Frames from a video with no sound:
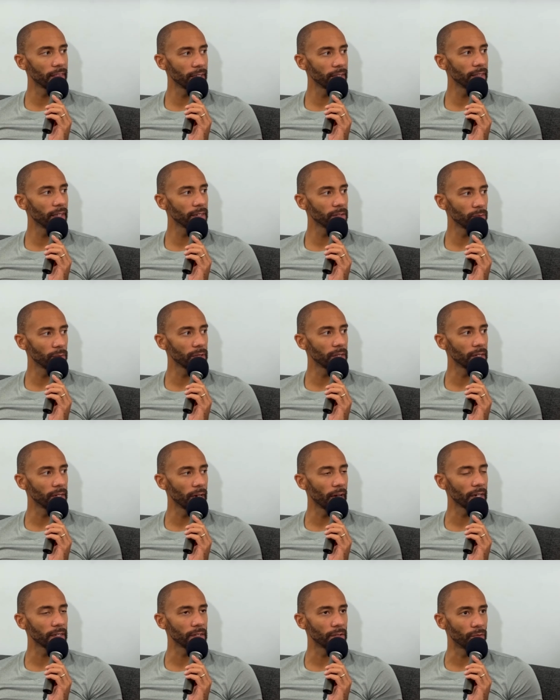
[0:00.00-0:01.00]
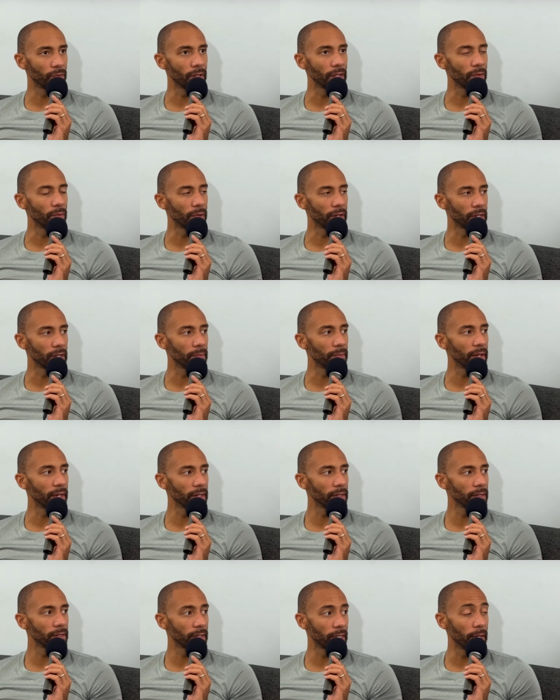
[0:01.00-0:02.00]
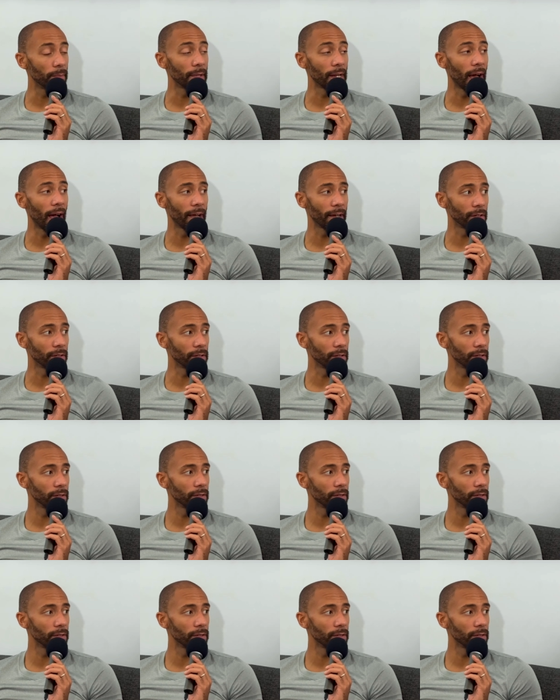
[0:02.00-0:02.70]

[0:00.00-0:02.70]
think that's what the doctor really wanted to make keep an eye on.